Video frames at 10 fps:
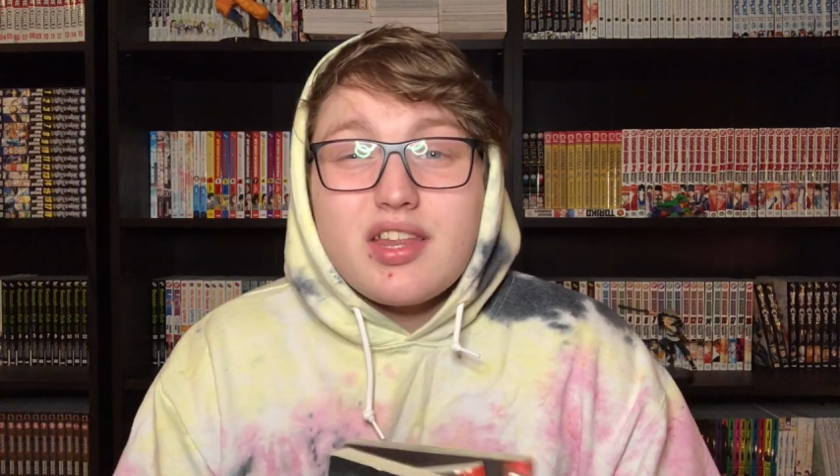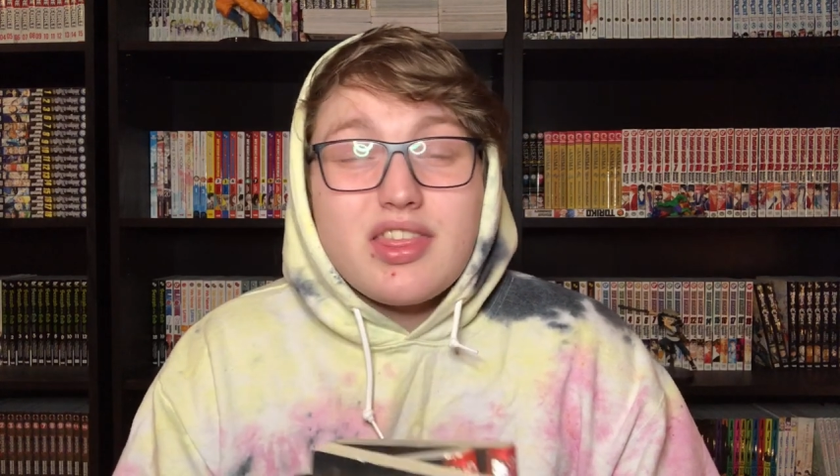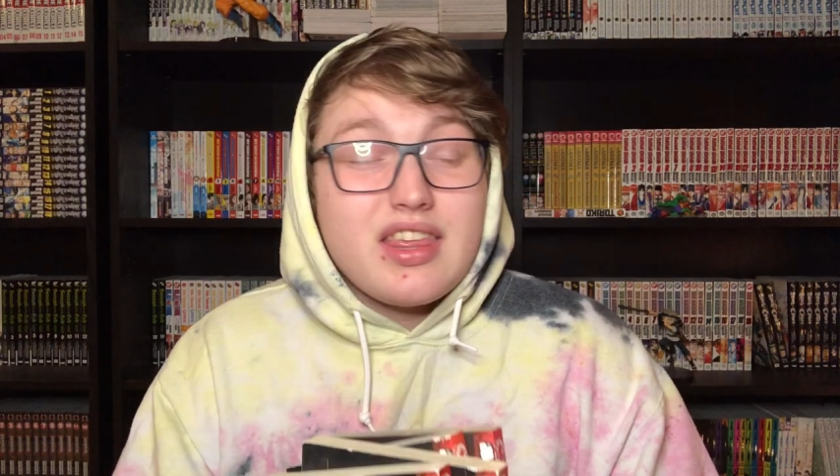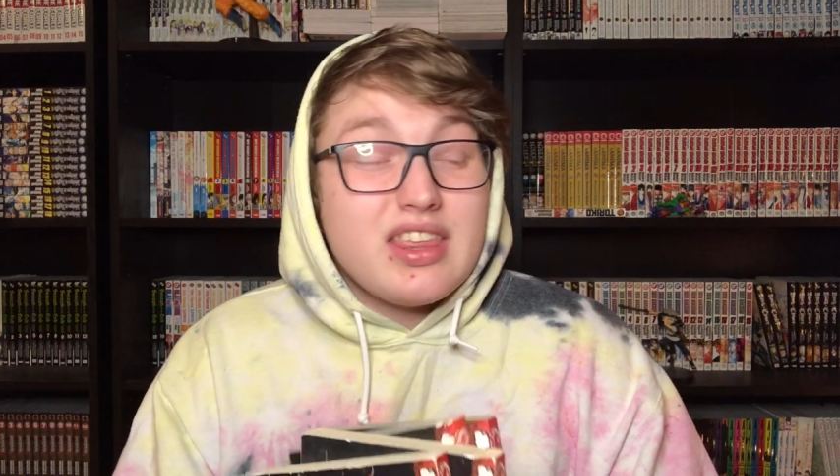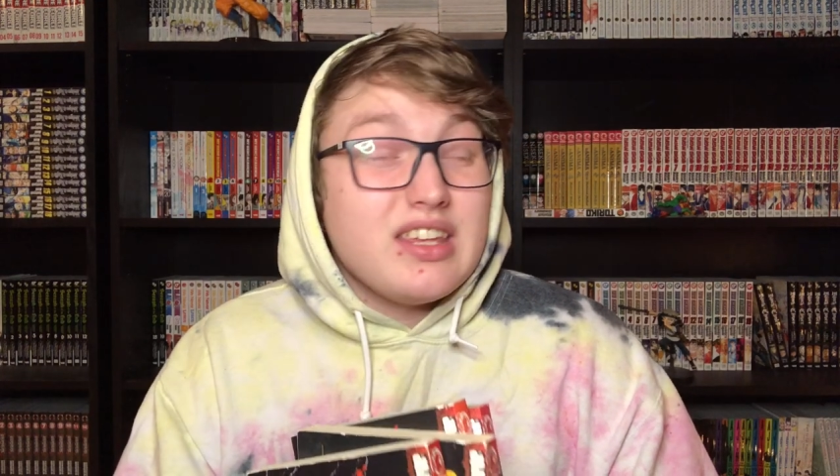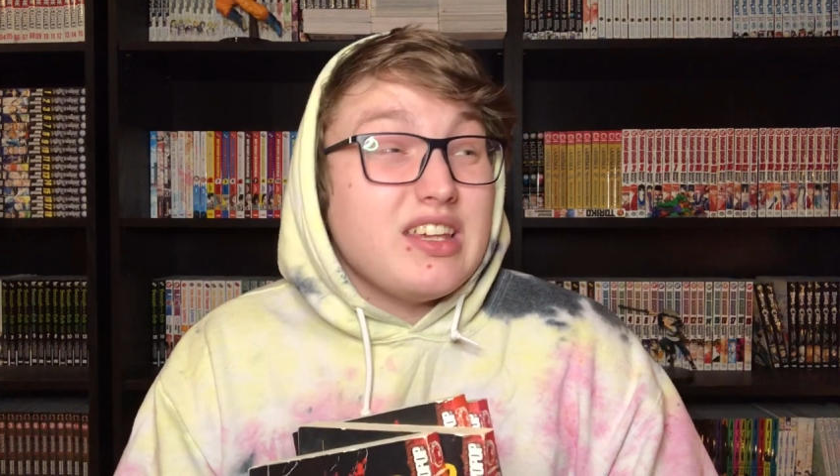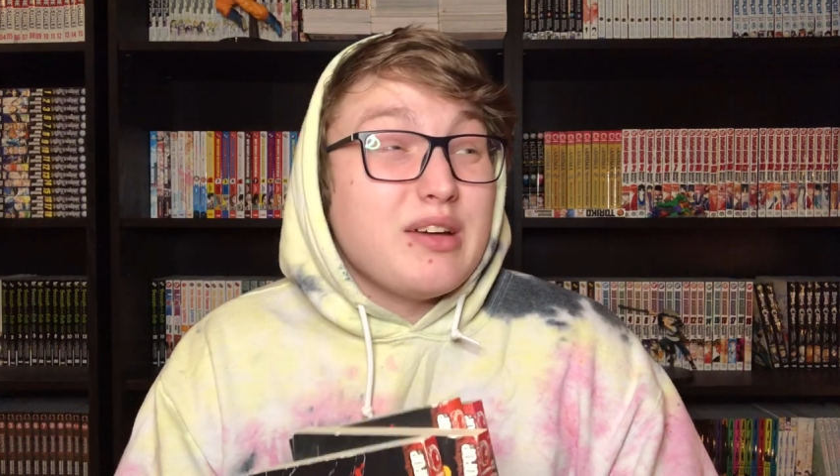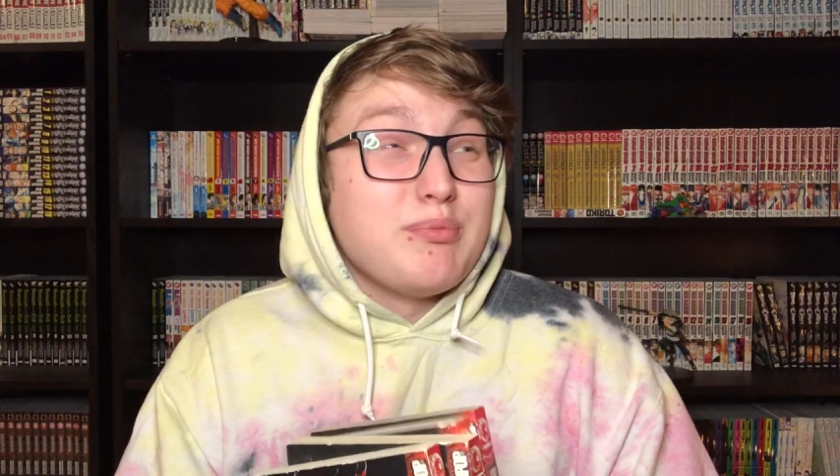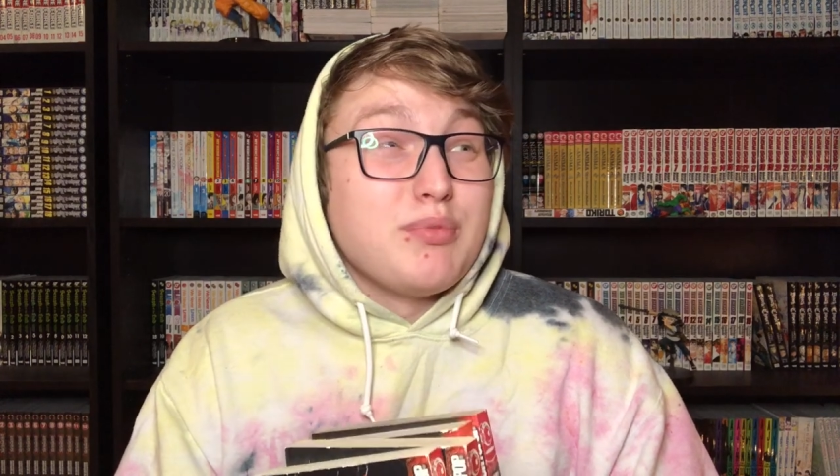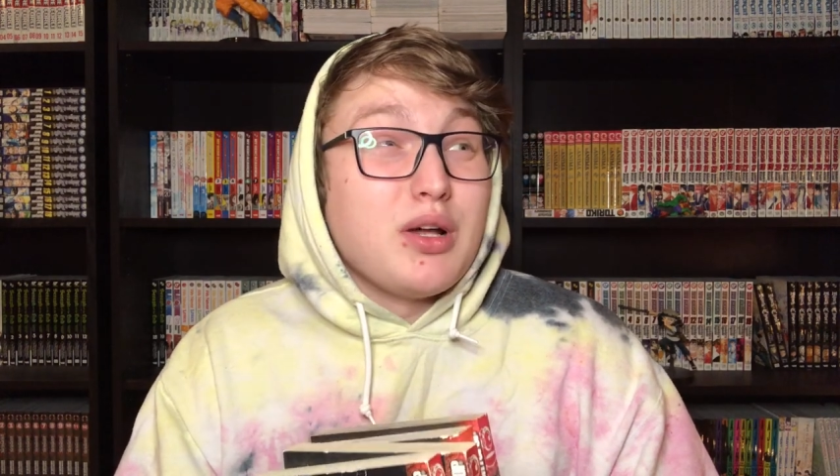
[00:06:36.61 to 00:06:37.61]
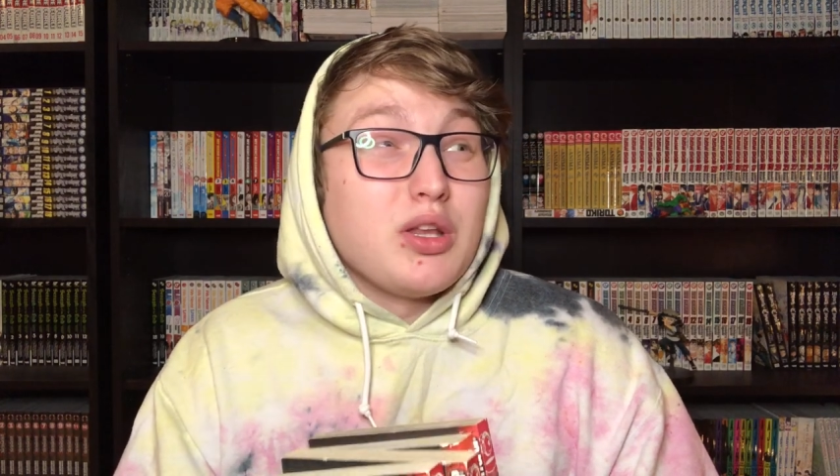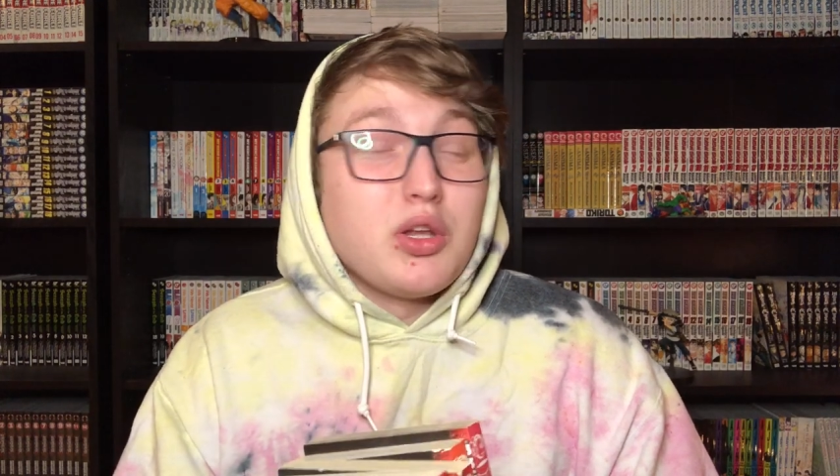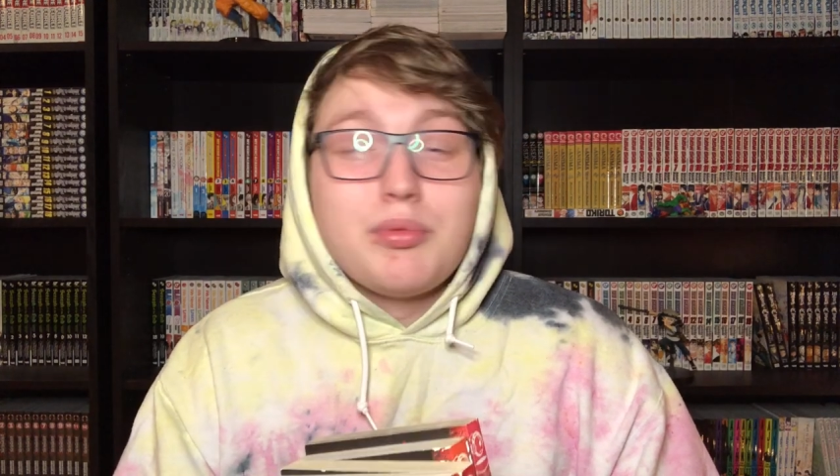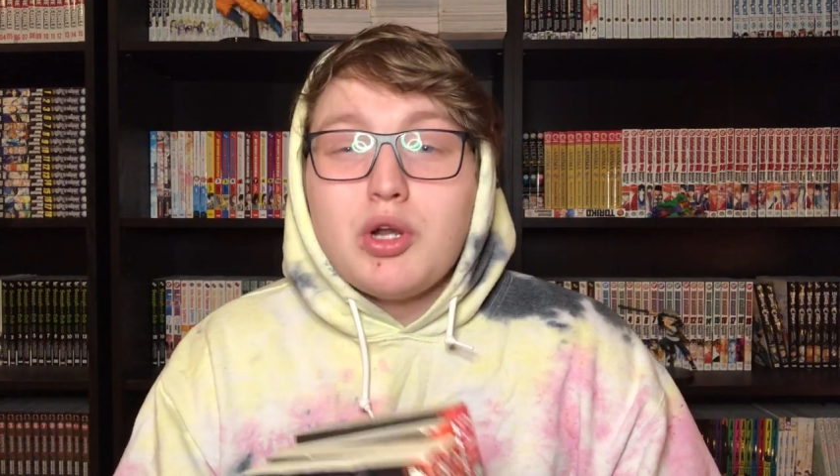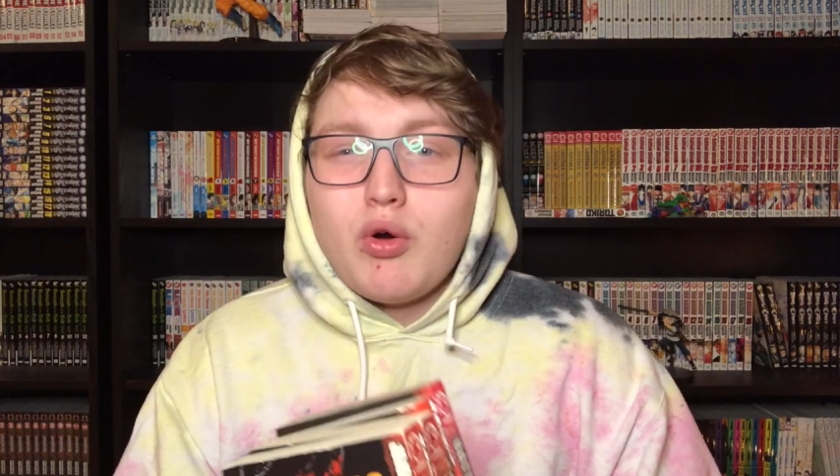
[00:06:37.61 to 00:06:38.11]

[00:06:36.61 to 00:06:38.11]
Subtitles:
I think I'm a little bit